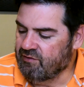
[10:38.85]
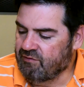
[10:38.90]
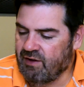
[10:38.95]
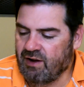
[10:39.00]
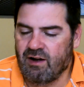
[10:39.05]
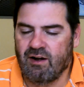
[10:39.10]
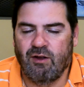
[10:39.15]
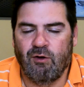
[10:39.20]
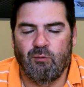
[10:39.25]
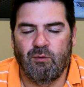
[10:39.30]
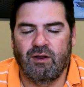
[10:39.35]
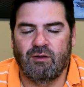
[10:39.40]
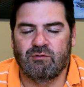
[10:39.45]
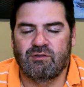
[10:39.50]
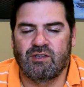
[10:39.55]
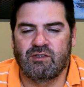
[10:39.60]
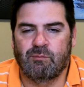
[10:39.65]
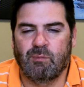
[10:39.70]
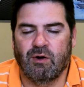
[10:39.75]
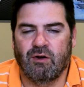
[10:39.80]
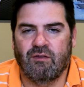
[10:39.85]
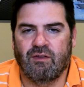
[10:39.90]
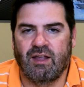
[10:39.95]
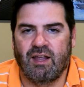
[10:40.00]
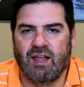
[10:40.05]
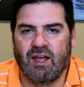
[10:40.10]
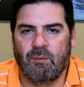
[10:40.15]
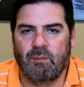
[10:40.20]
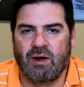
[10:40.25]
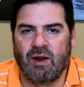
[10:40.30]
If I'd have known it was his
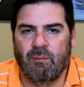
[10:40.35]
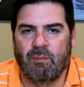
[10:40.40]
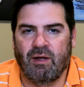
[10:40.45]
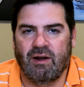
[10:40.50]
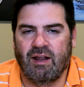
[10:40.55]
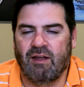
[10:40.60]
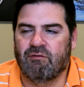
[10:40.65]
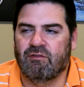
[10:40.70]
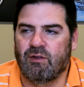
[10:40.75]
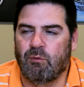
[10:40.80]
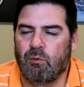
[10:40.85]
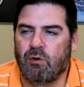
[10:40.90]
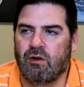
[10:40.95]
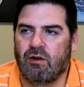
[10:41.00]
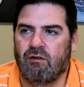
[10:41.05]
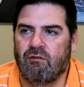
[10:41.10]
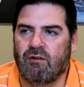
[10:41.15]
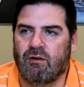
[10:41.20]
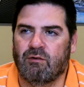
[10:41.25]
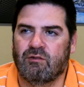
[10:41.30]
birthday coming up, I definitely would have.